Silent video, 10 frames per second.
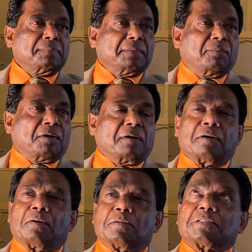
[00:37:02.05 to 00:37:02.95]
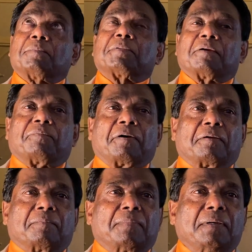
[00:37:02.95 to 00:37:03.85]
They wanted to do something for
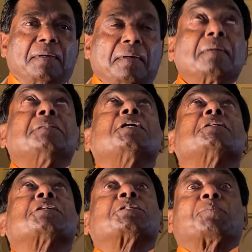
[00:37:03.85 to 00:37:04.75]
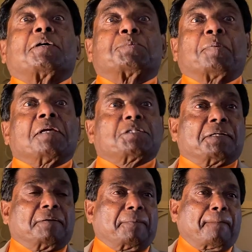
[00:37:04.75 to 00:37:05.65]
him. Jesus was
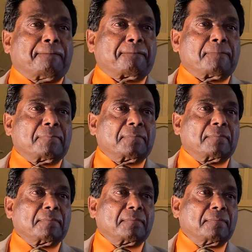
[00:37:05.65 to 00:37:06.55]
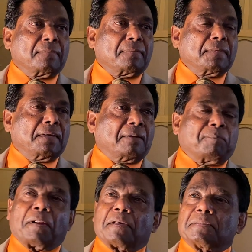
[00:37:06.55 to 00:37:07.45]
preaching in a
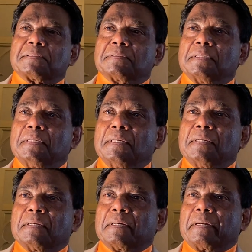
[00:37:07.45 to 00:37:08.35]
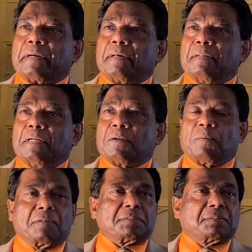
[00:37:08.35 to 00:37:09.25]
place, and it
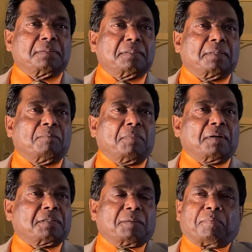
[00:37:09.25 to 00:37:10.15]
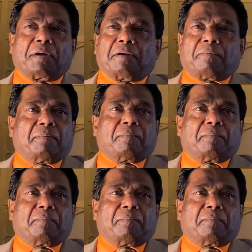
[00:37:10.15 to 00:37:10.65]
was multiplied